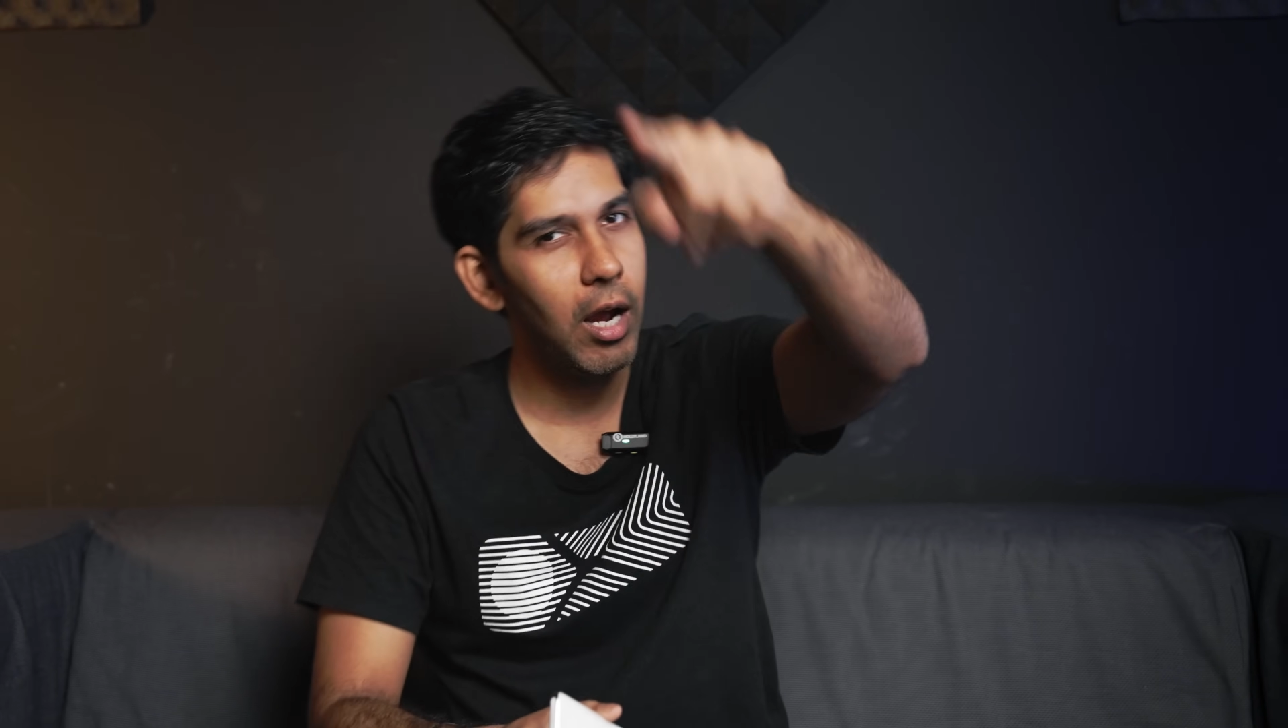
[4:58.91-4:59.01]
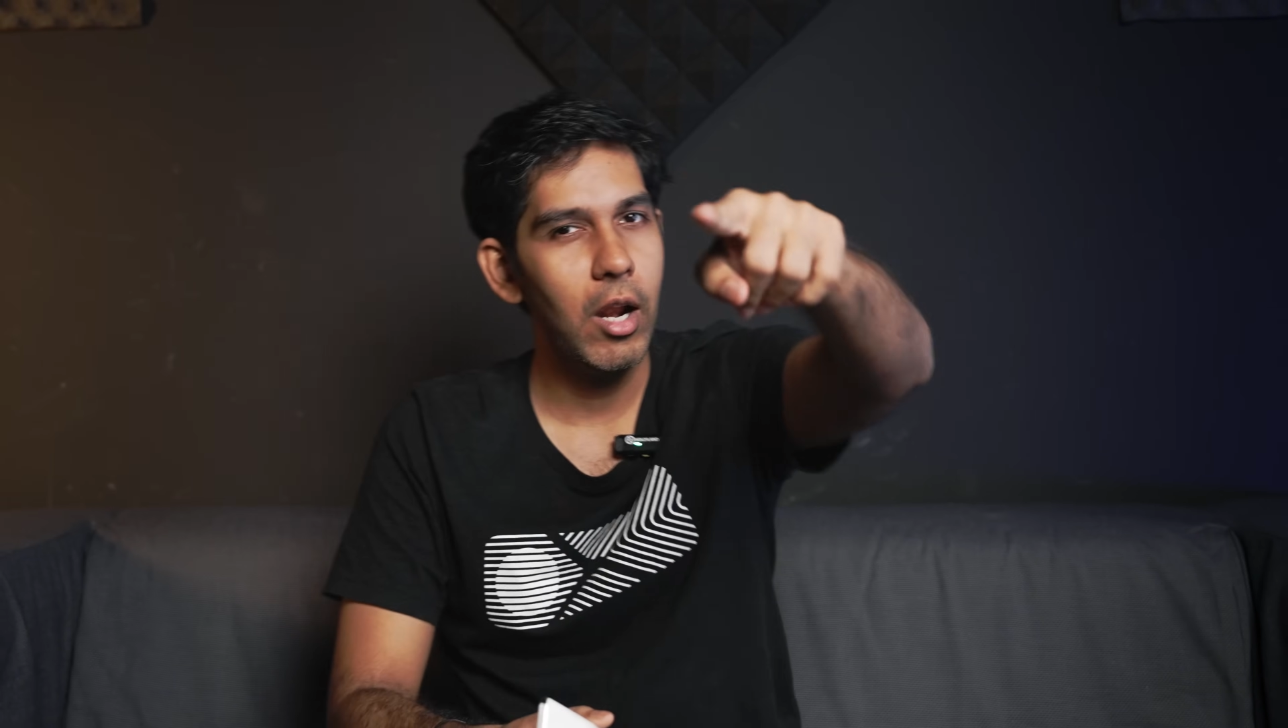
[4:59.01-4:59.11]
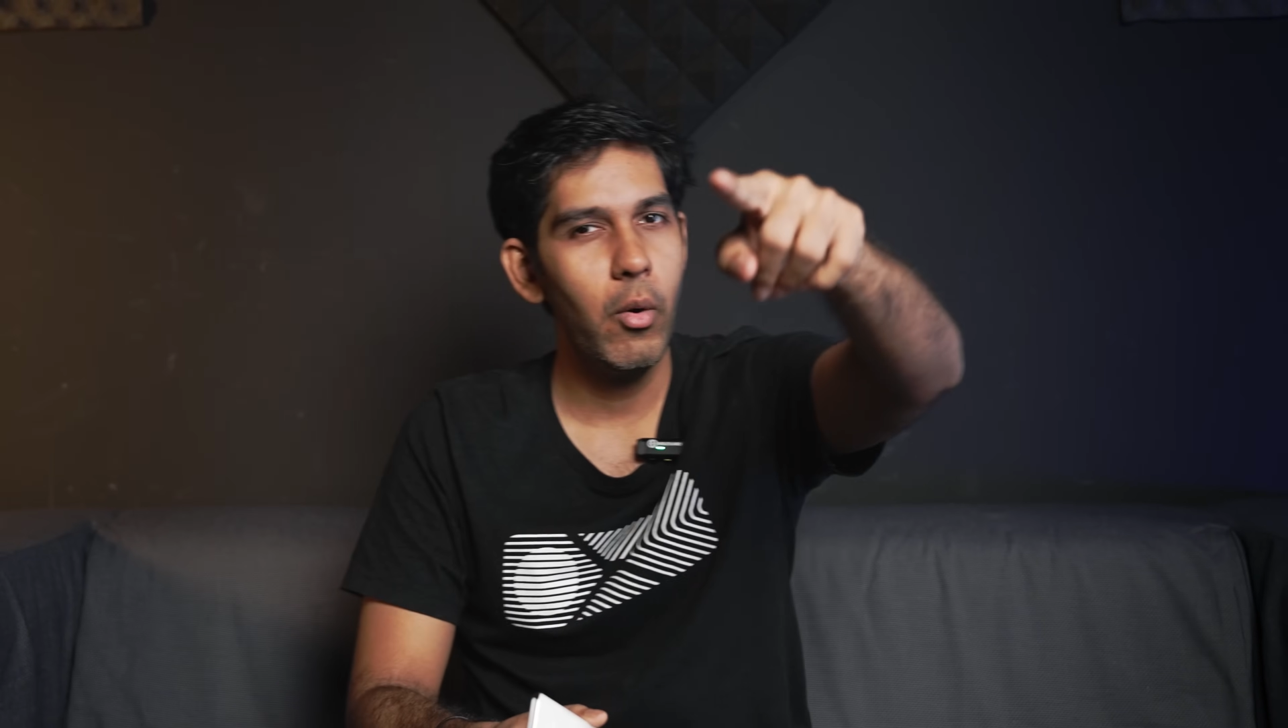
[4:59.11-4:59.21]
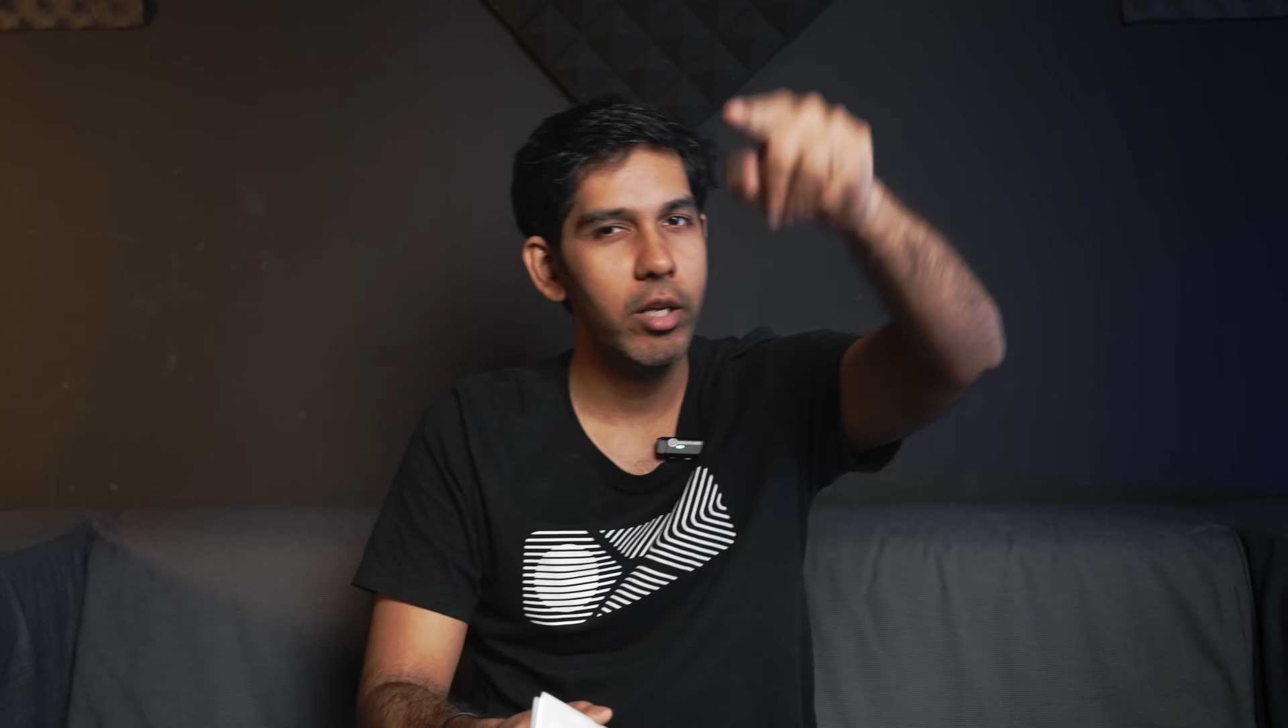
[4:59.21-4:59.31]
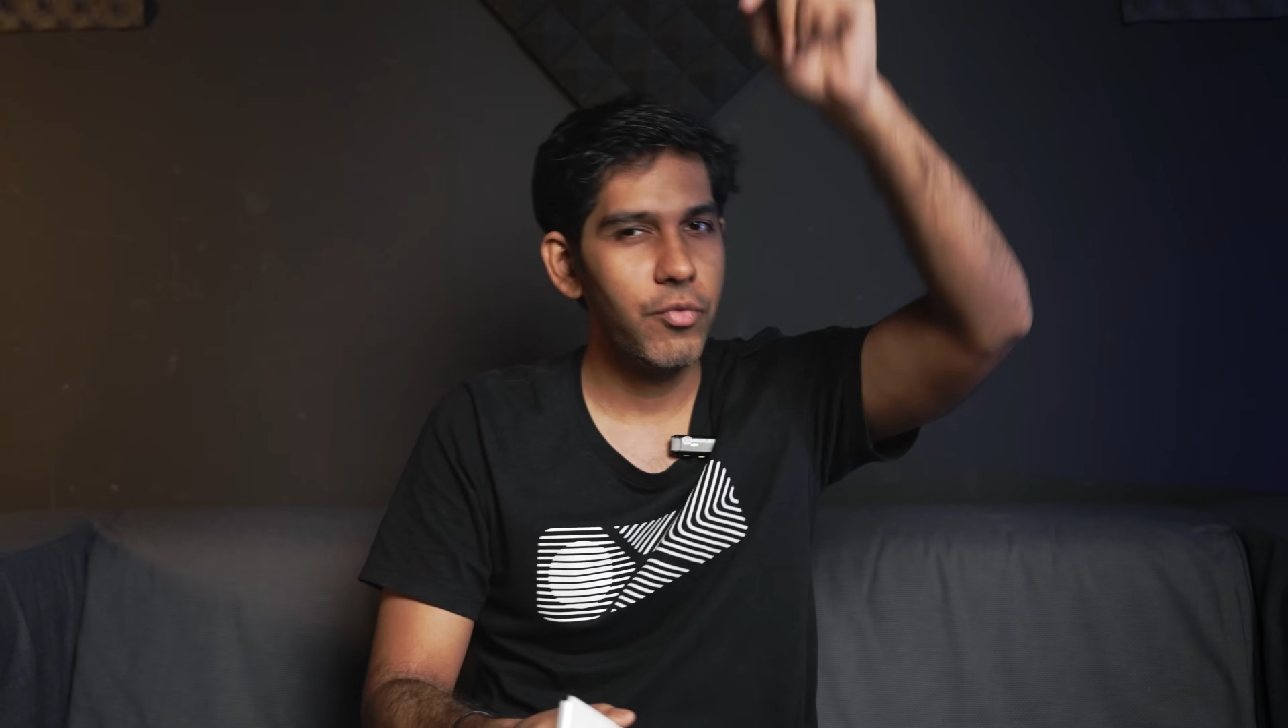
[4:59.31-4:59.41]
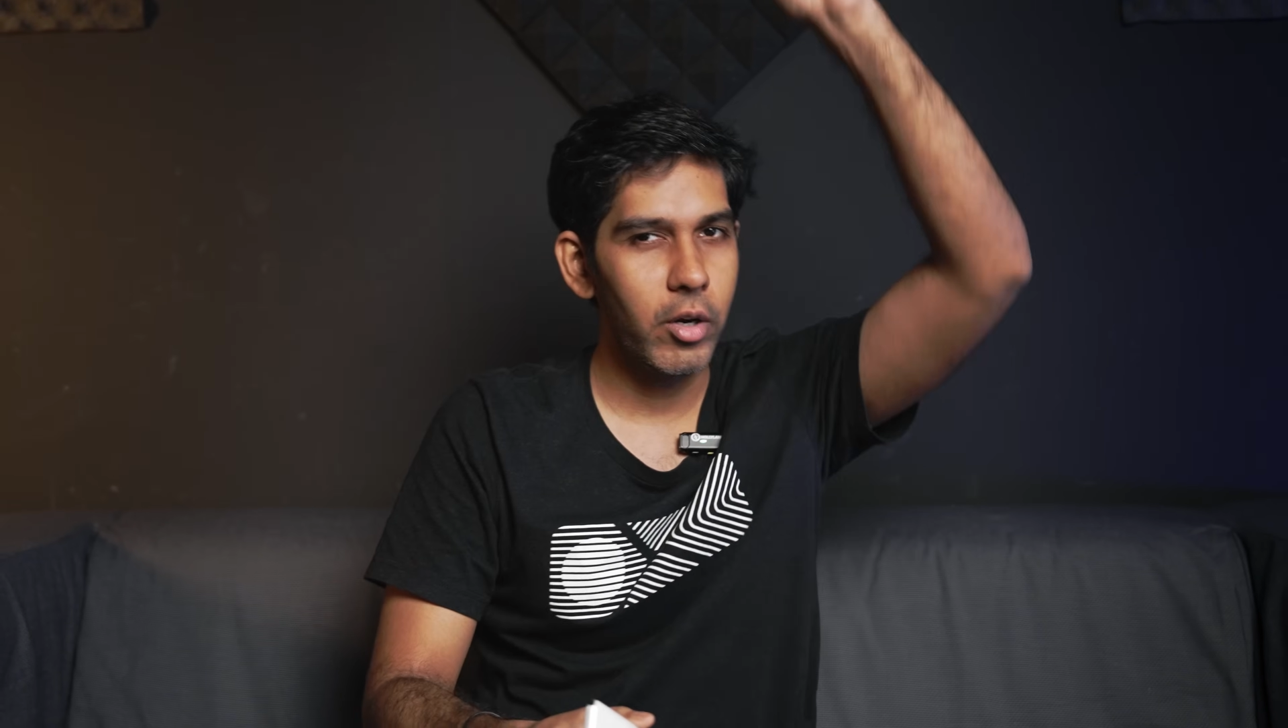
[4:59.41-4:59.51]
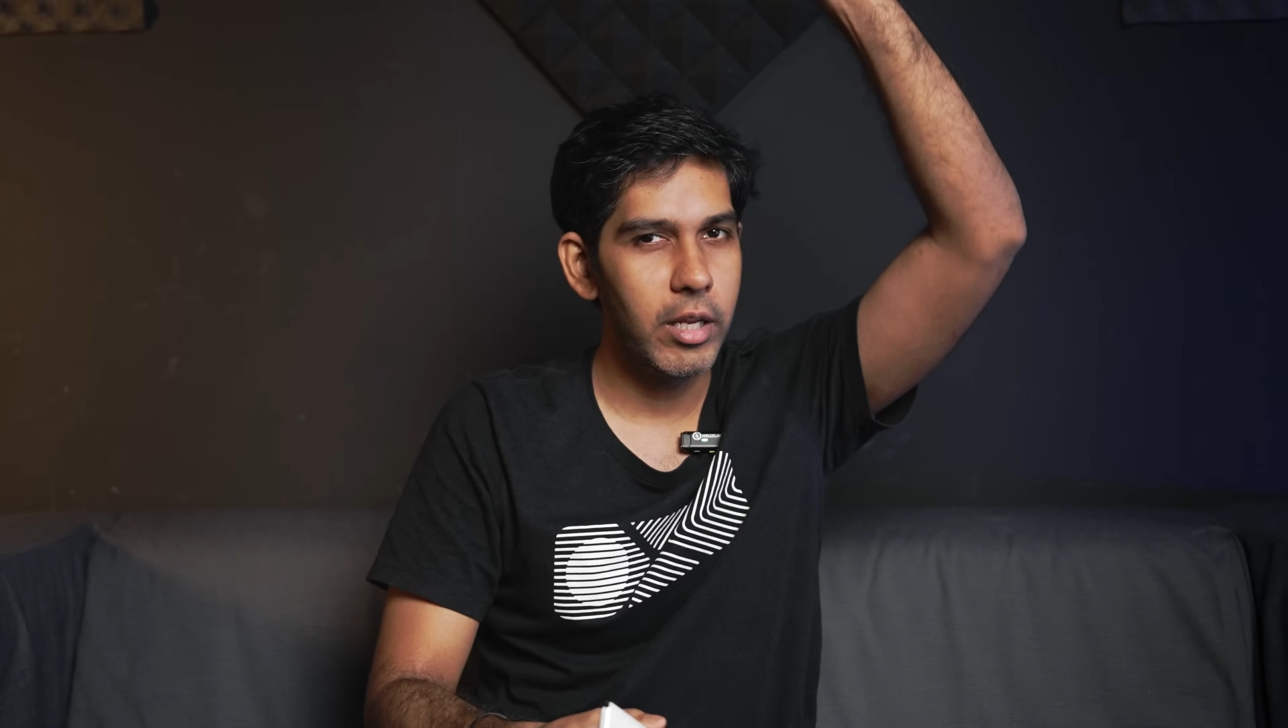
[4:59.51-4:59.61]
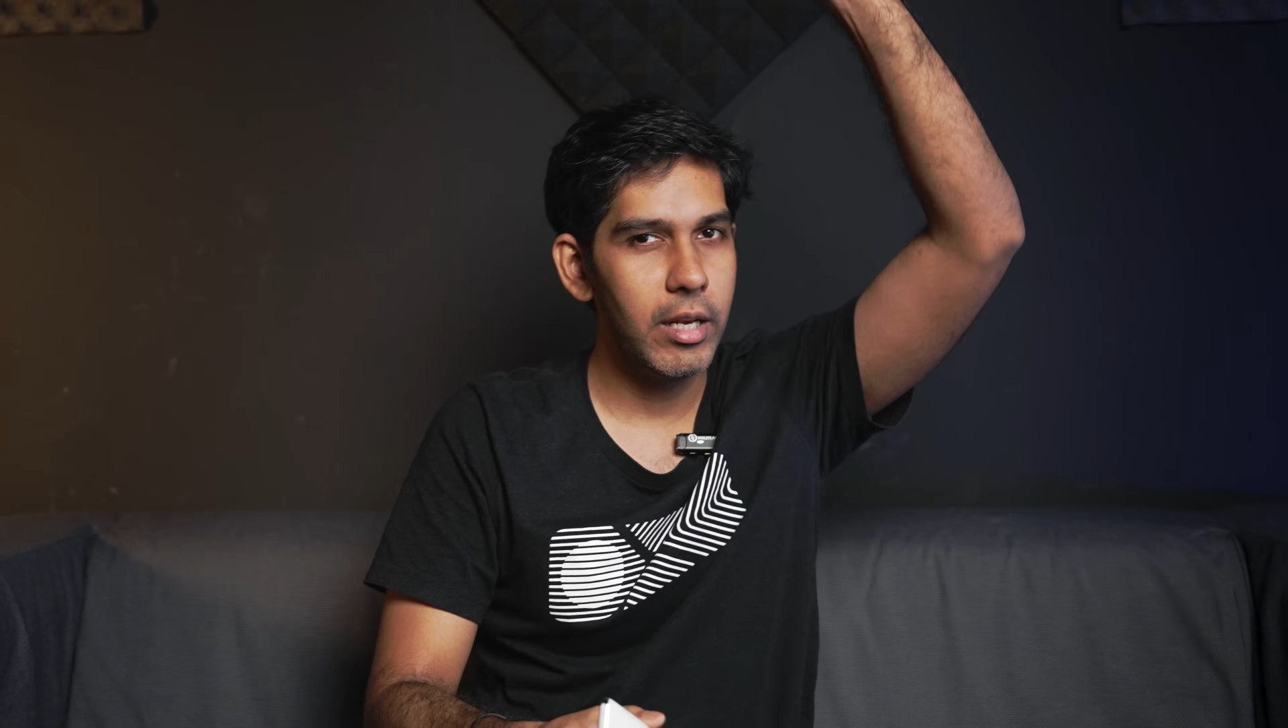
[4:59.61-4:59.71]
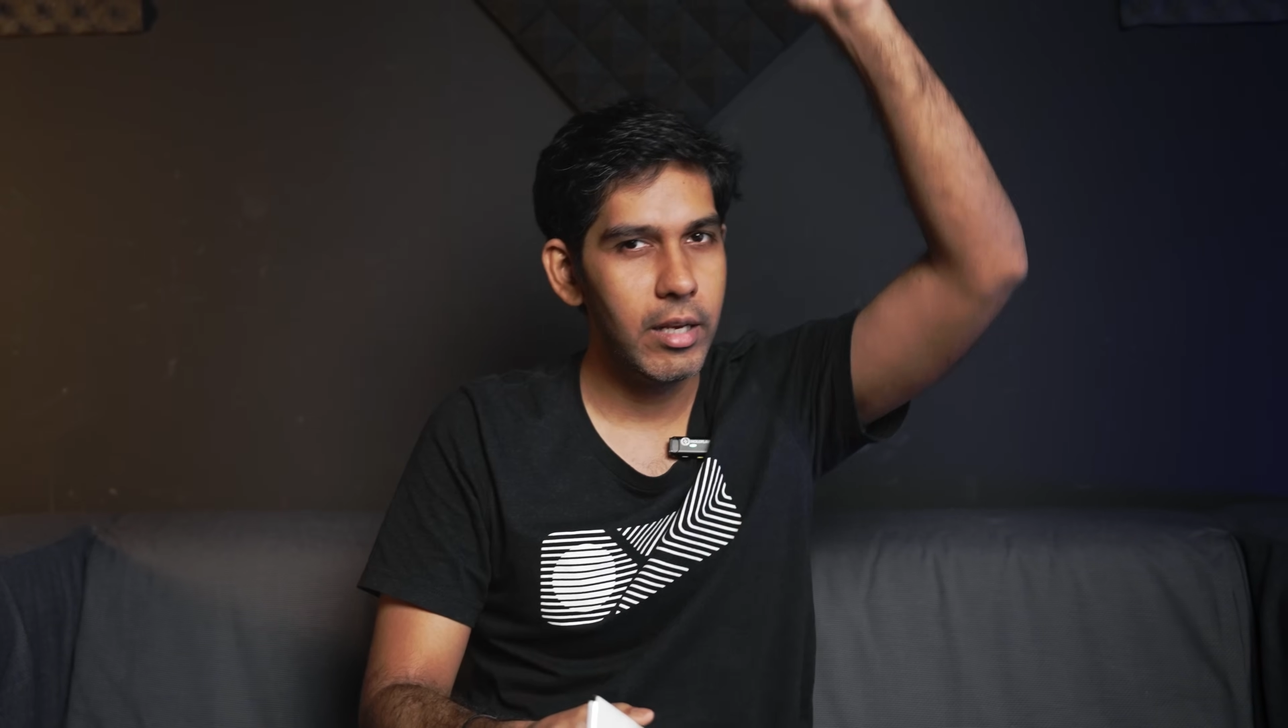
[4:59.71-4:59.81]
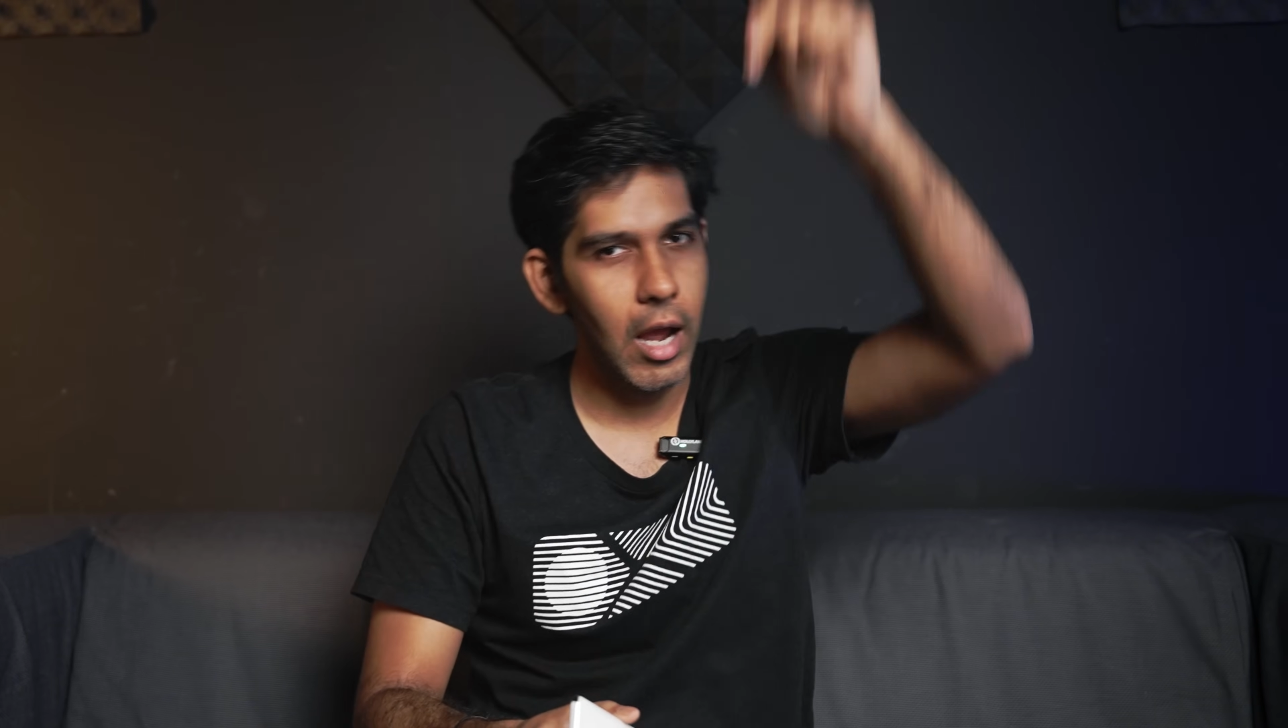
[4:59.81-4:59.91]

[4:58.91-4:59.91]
ColorOS 14